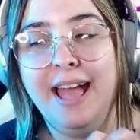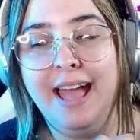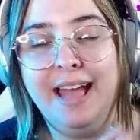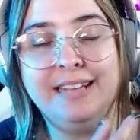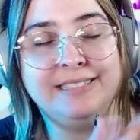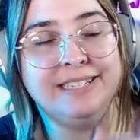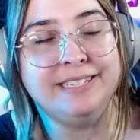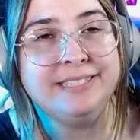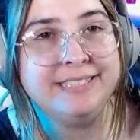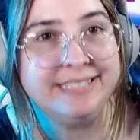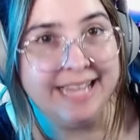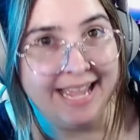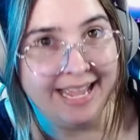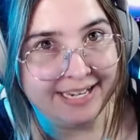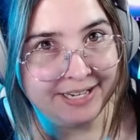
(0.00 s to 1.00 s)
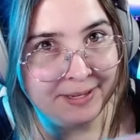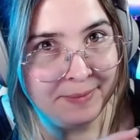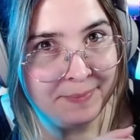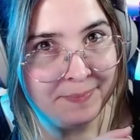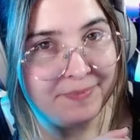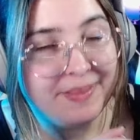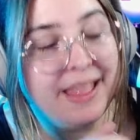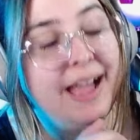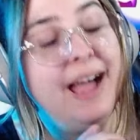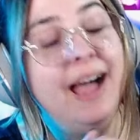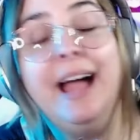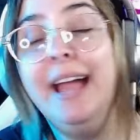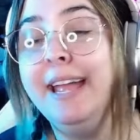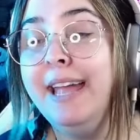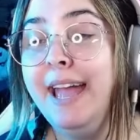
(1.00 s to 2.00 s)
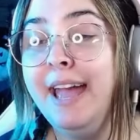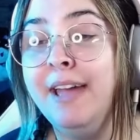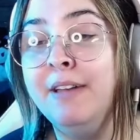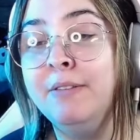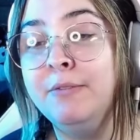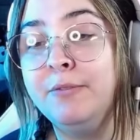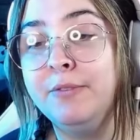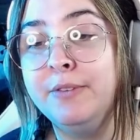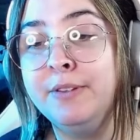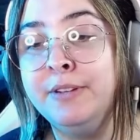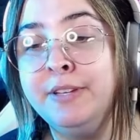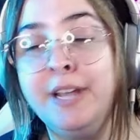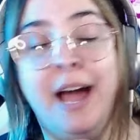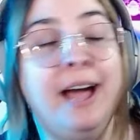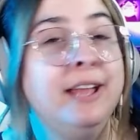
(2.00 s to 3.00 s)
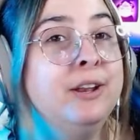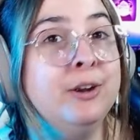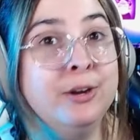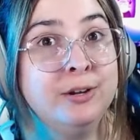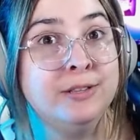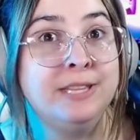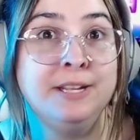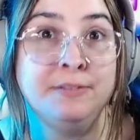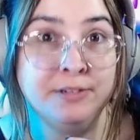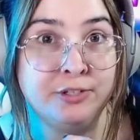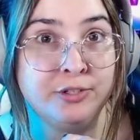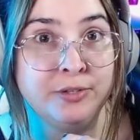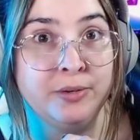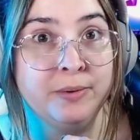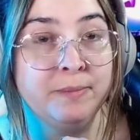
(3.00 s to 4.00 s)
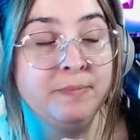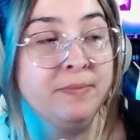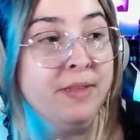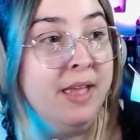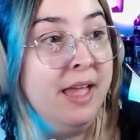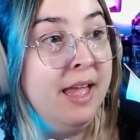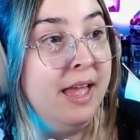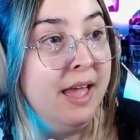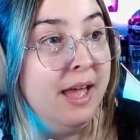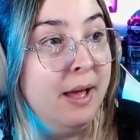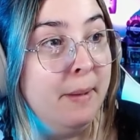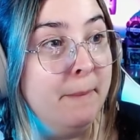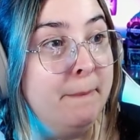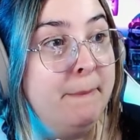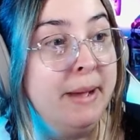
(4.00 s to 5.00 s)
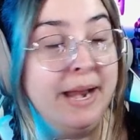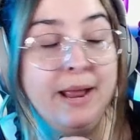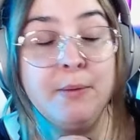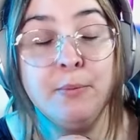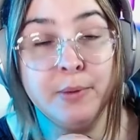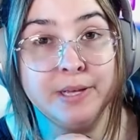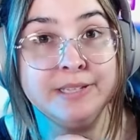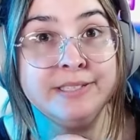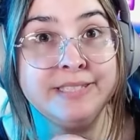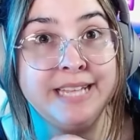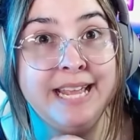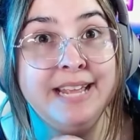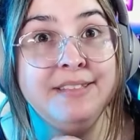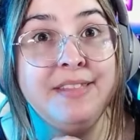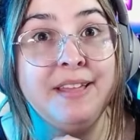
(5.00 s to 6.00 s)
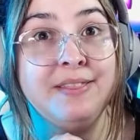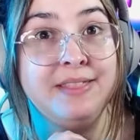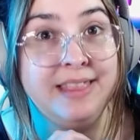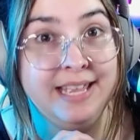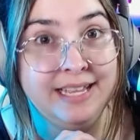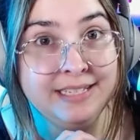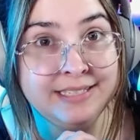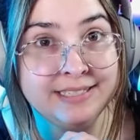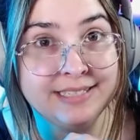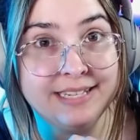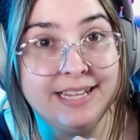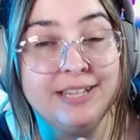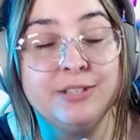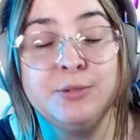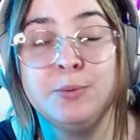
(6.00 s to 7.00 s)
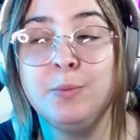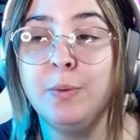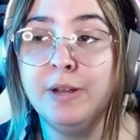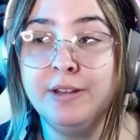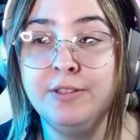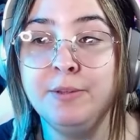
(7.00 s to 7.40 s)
As I said, I have not heard the original, but I will say that this is one of the